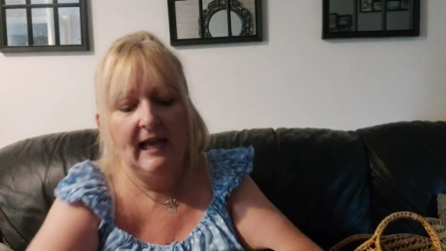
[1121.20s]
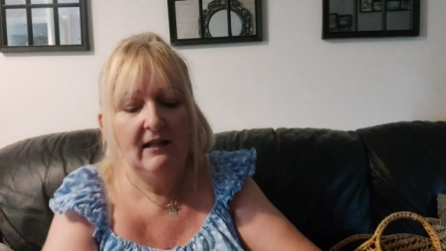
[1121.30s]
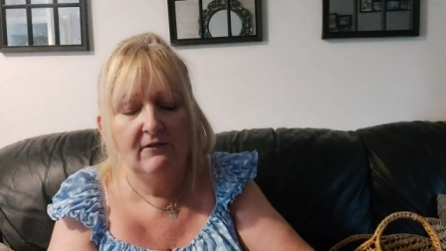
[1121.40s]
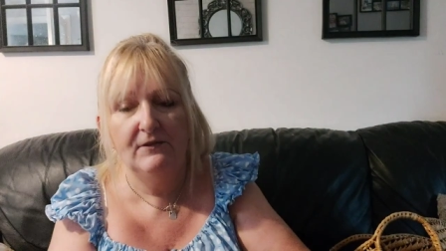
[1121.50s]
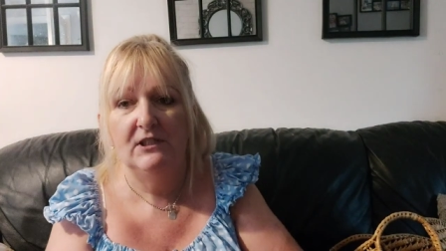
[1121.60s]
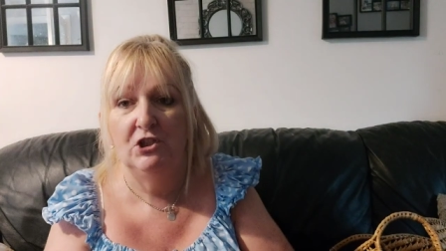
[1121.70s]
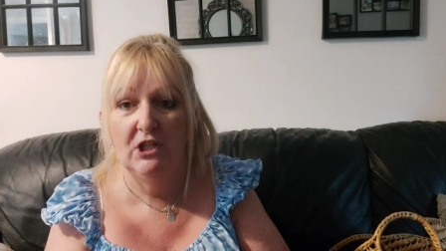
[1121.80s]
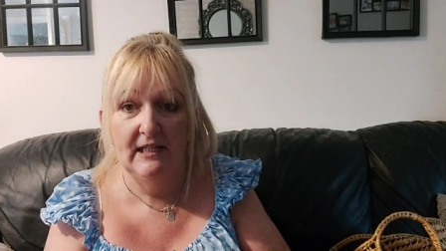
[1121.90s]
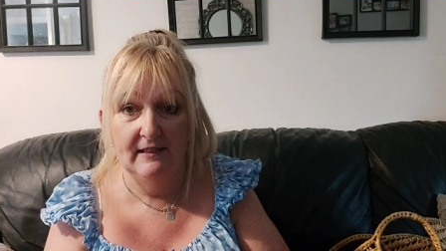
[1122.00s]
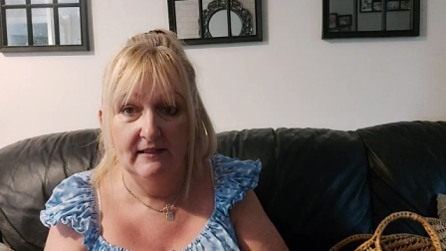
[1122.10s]
canvas
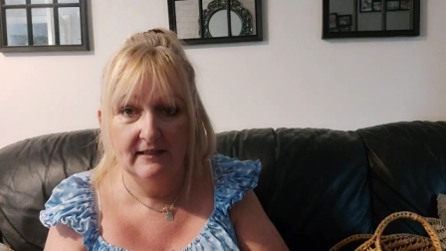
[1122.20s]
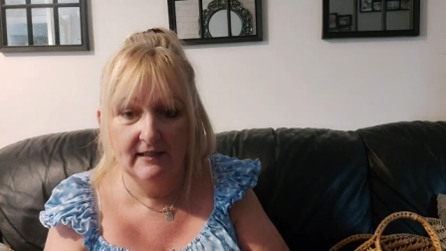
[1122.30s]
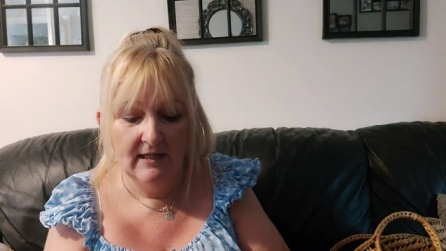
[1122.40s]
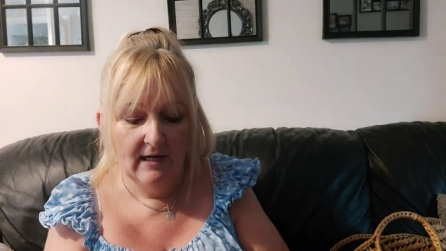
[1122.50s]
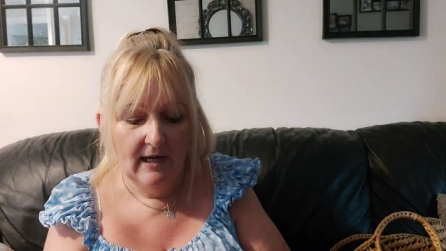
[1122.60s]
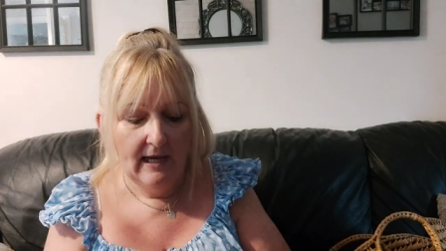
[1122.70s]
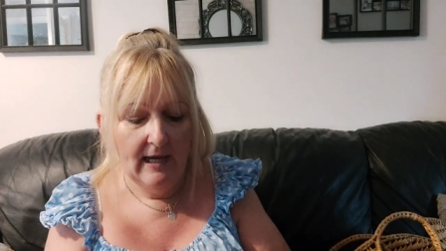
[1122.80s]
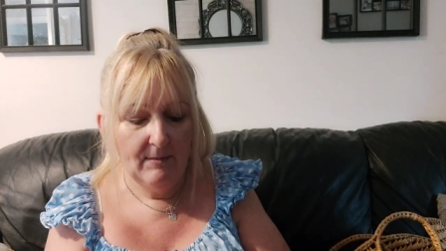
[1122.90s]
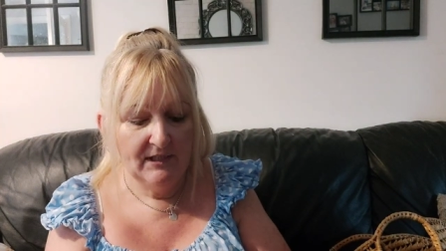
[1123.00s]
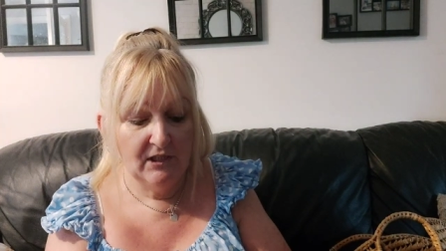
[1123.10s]
jeans.
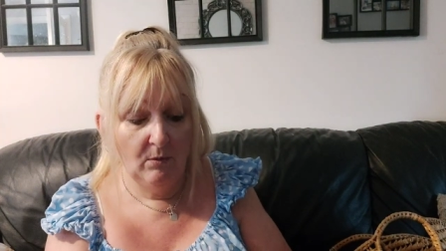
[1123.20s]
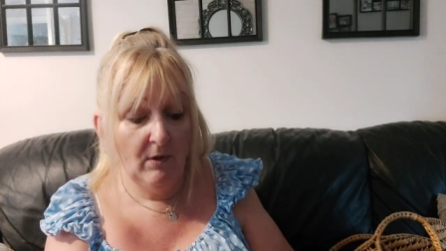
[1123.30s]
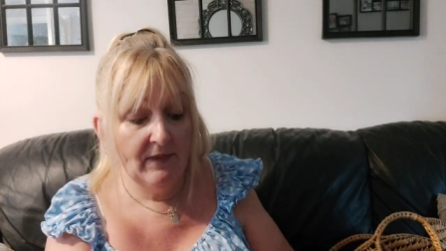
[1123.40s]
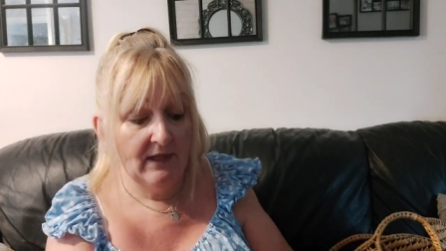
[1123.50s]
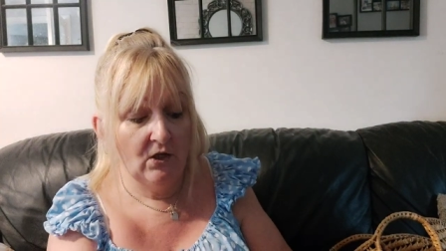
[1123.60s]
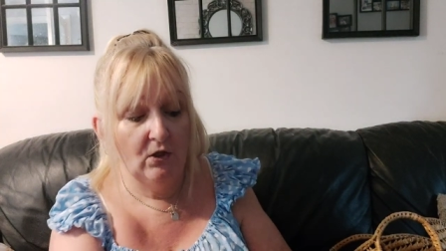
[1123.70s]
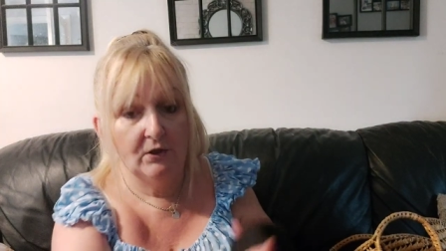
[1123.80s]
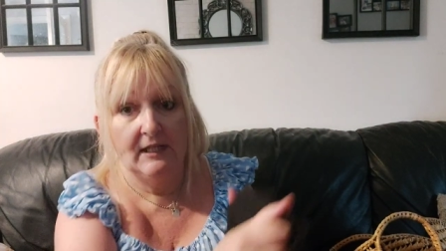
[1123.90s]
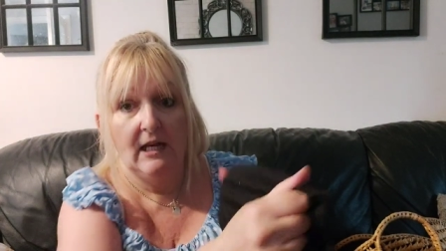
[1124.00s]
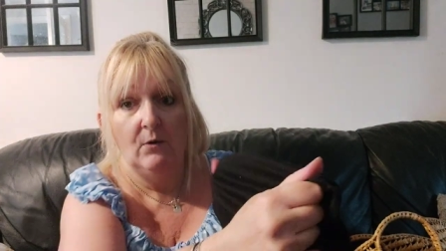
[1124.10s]
I don't know what they're
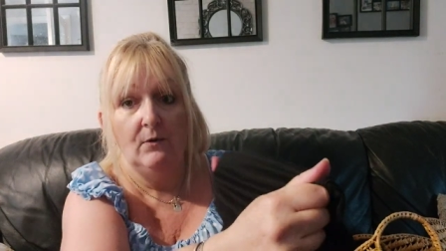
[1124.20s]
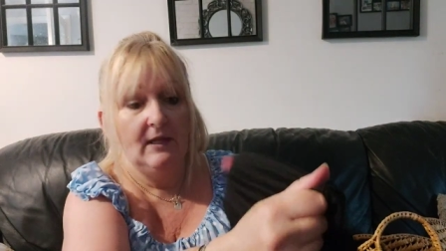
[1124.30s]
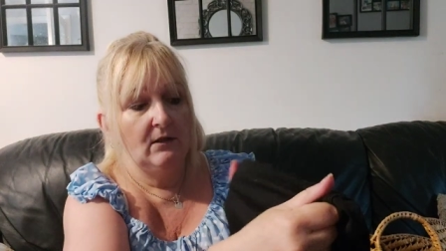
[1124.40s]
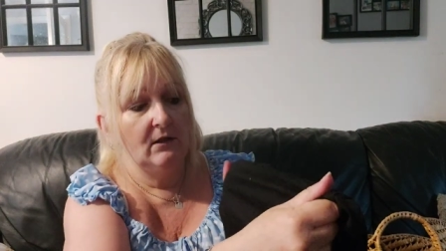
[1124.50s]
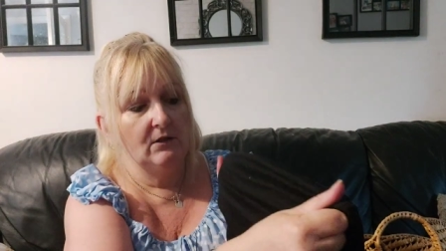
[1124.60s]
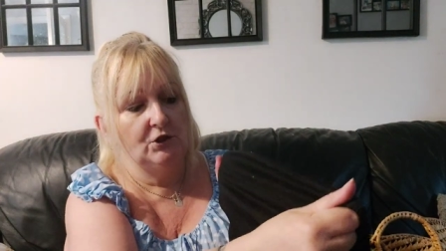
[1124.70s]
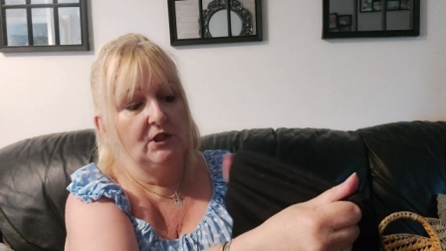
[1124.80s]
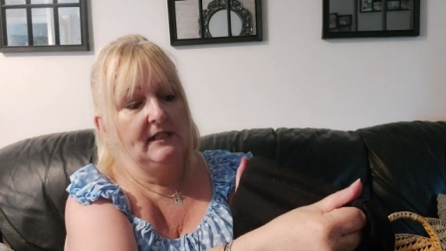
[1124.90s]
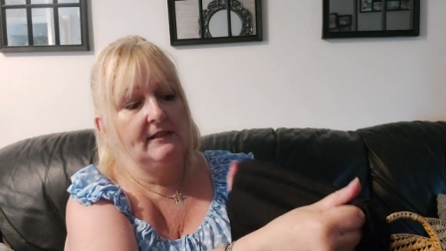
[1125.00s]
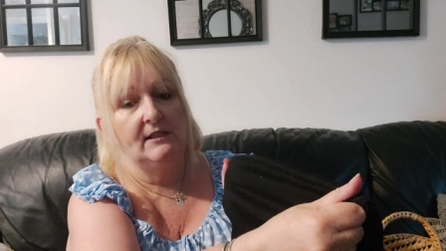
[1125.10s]
called now. They're not
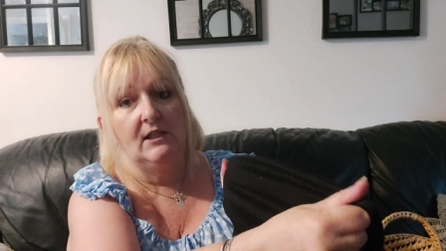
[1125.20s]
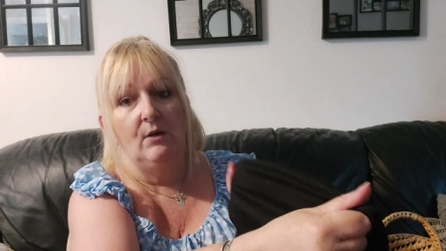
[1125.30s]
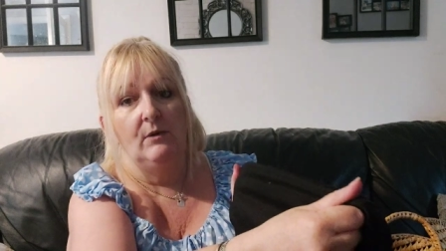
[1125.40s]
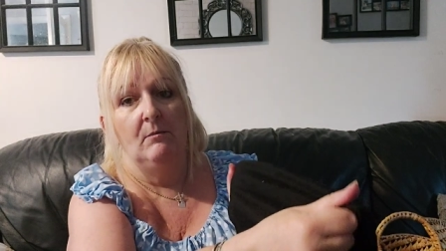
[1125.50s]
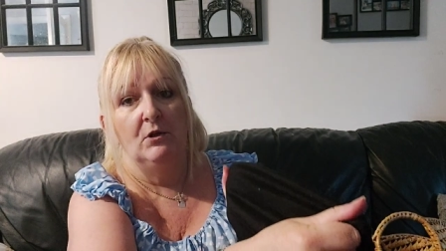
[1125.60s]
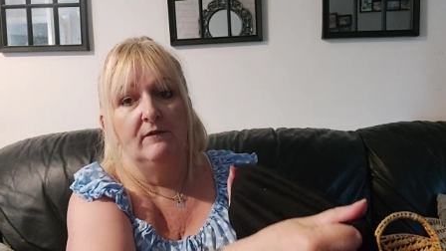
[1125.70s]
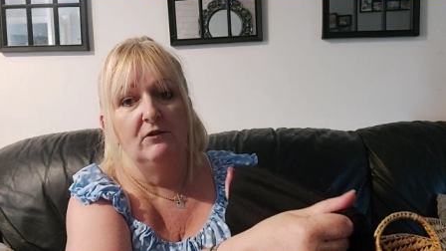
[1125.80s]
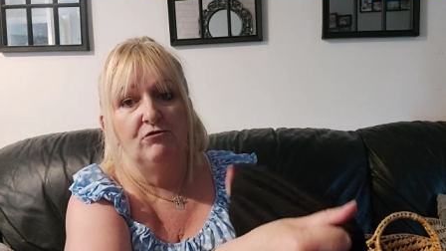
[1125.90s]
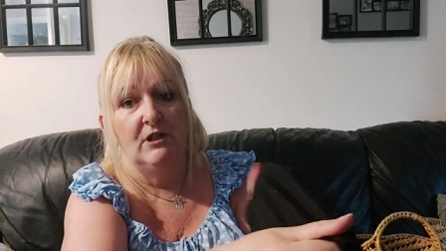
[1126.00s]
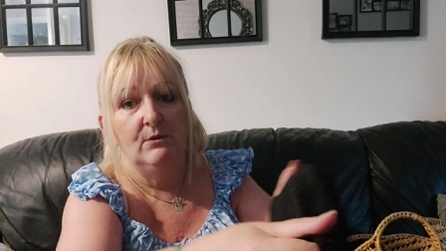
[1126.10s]
jeans though. They're more of
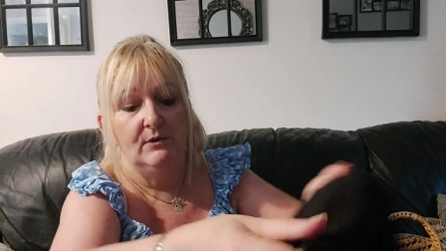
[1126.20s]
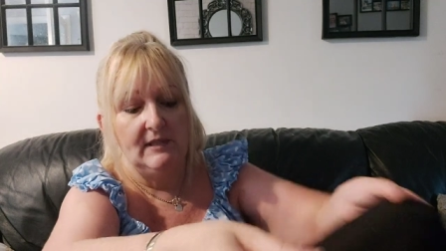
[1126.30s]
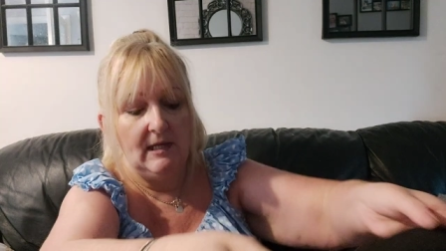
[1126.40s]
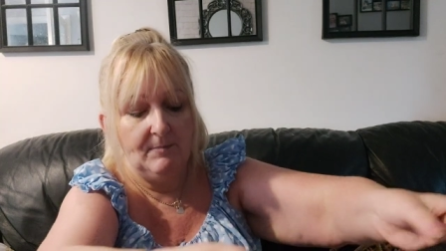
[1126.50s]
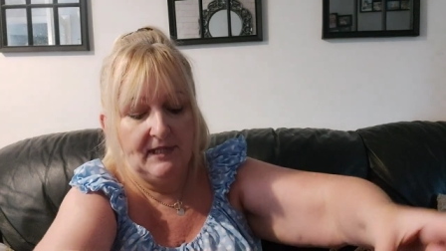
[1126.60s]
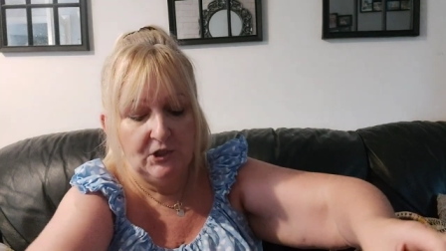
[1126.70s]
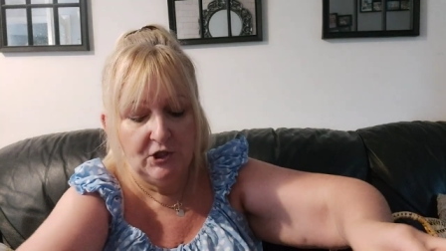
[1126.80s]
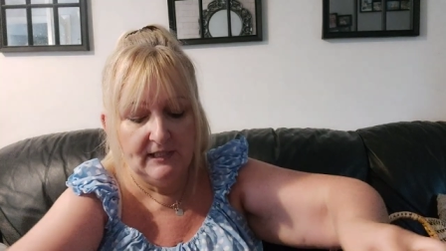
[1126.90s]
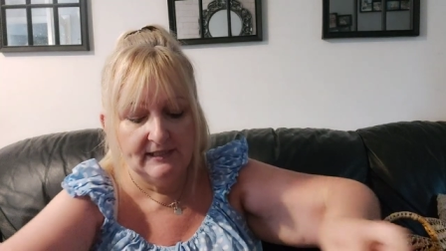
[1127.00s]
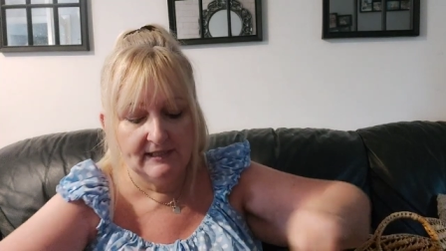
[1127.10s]
a trouser, but they're
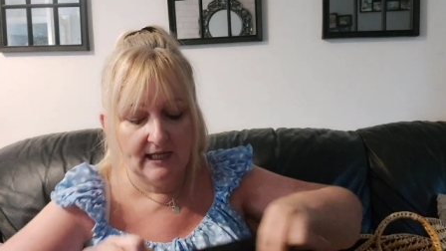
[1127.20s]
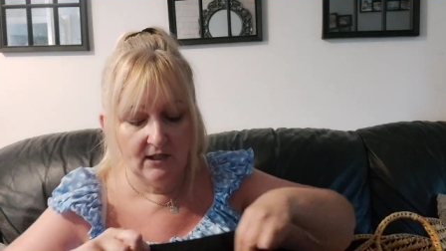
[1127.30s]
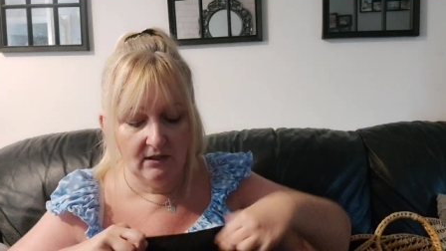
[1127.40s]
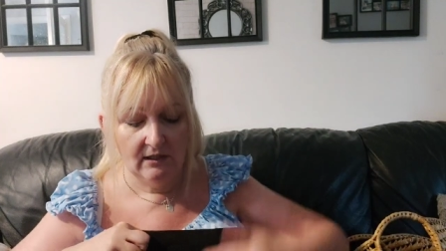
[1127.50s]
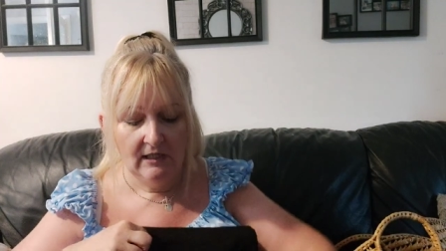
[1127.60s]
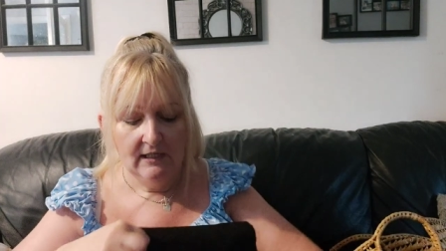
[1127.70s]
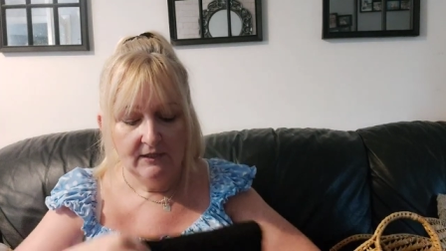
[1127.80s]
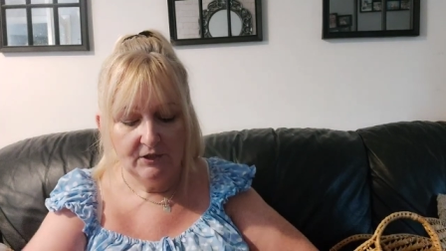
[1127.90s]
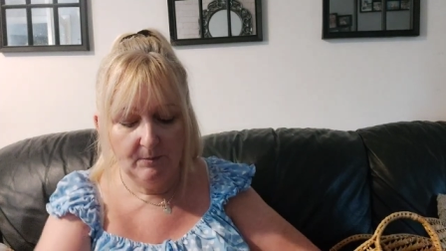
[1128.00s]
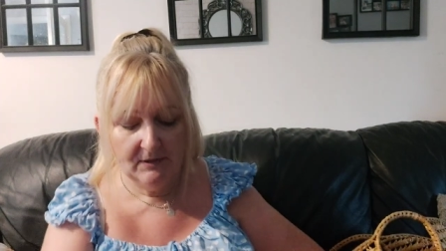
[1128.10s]
jean style.
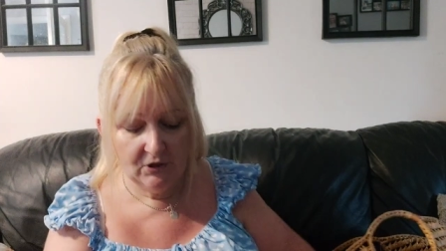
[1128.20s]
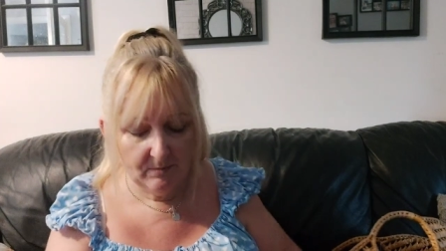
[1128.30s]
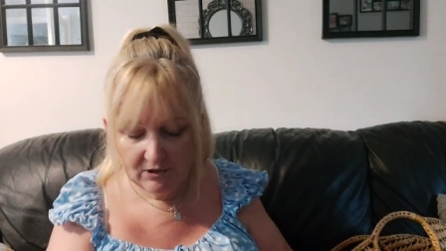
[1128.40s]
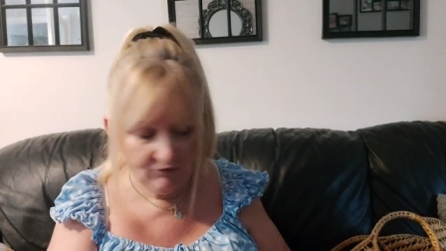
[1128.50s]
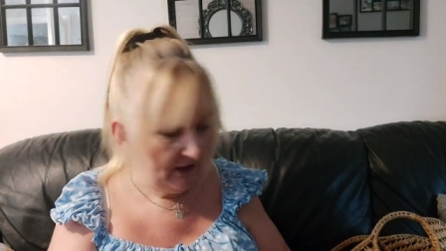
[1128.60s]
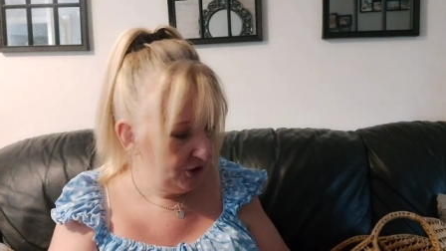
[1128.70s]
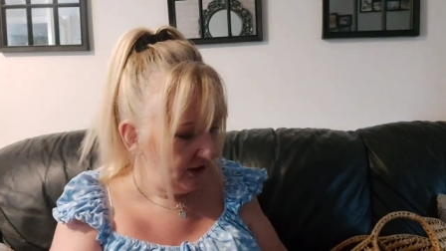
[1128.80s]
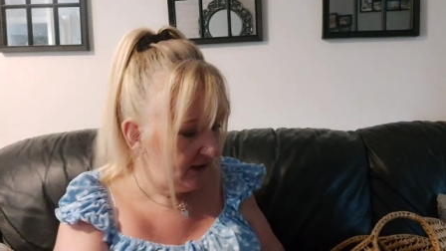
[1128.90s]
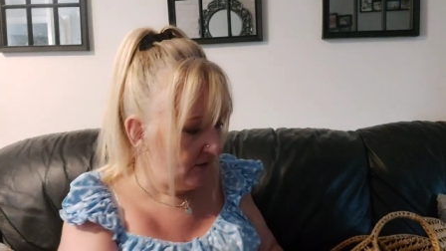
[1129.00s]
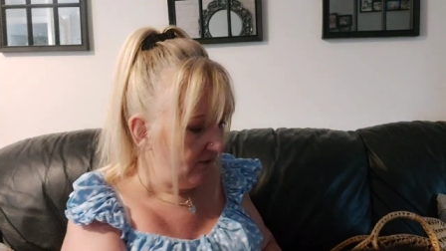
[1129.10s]
Super duper
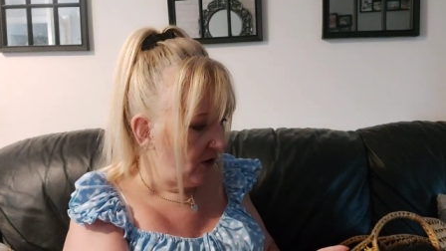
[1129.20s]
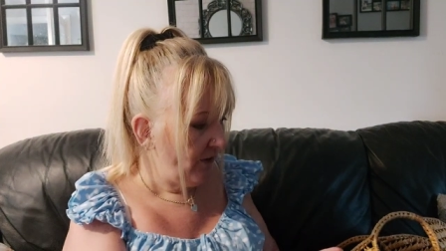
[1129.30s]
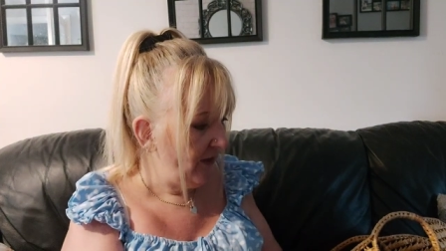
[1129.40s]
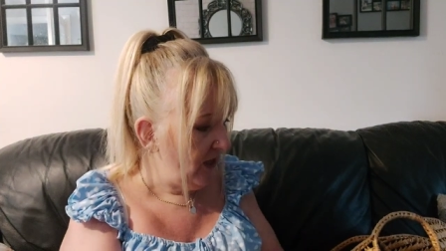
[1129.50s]
stretchy. So I've got